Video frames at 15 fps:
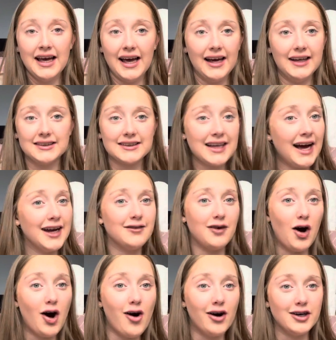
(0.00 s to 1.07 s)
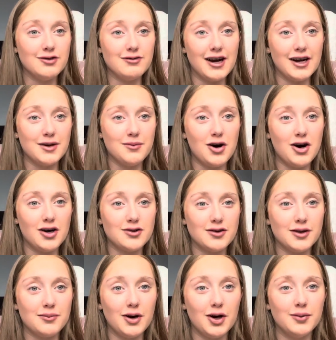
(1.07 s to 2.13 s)
it's kind of all in a random order at
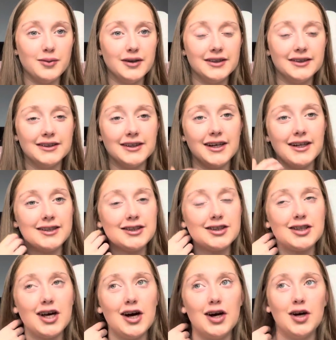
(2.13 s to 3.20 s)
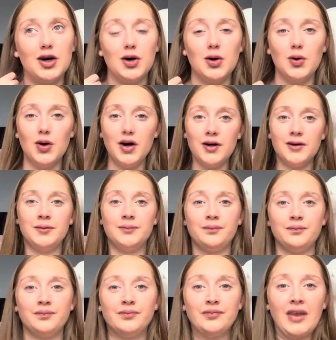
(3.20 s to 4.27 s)
the moment, so
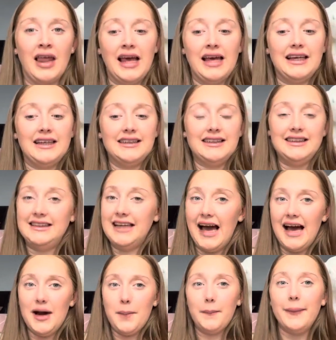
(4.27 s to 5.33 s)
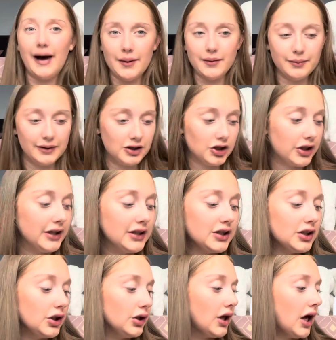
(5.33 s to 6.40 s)
yeah, might be a bit tricky to
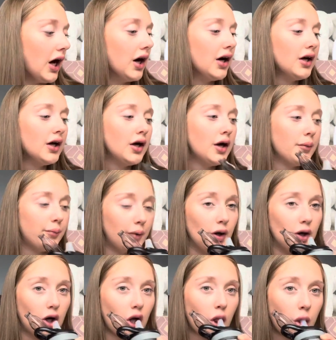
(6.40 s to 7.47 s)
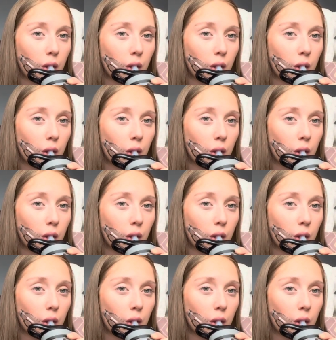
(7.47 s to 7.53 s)
do that, but